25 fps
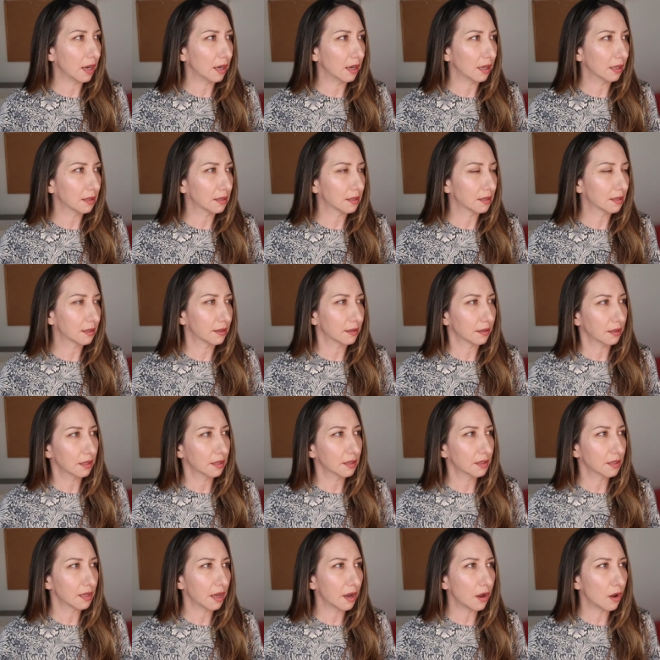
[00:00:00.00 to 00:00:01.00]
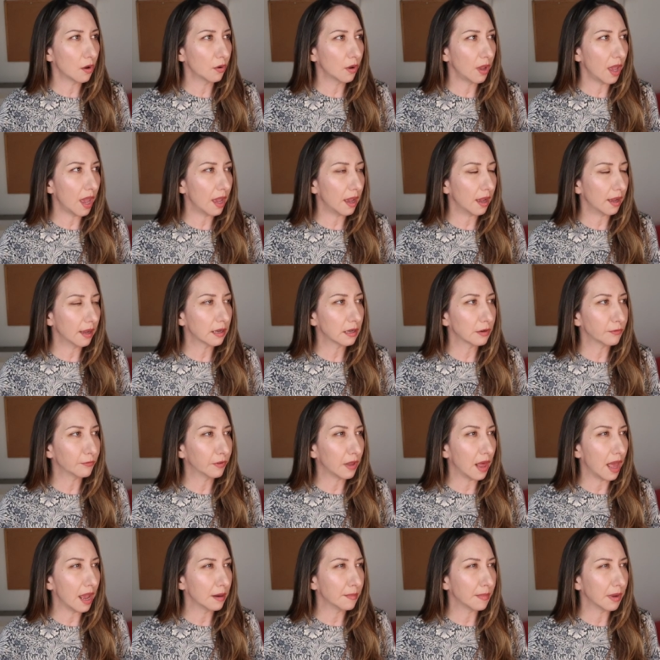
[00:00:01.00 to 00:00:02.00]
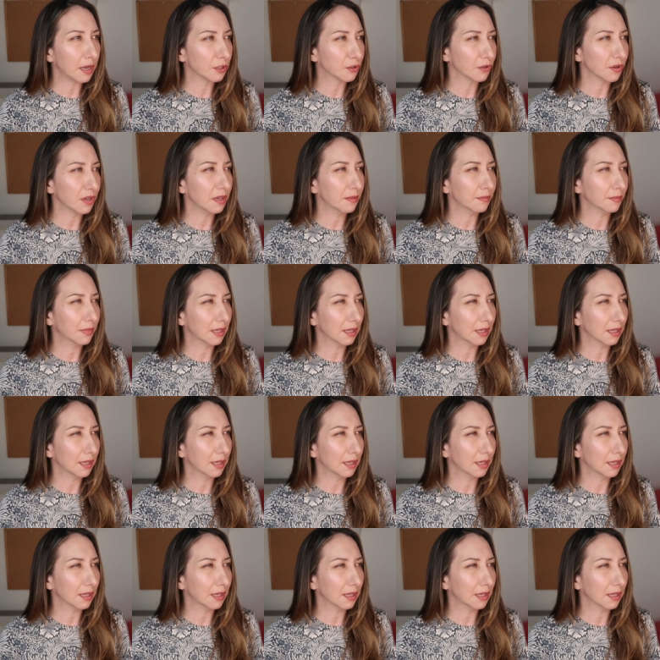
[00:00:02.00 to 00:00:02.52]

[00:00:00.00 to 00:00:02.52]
And it's like, oh yay, I get to fly in my dream,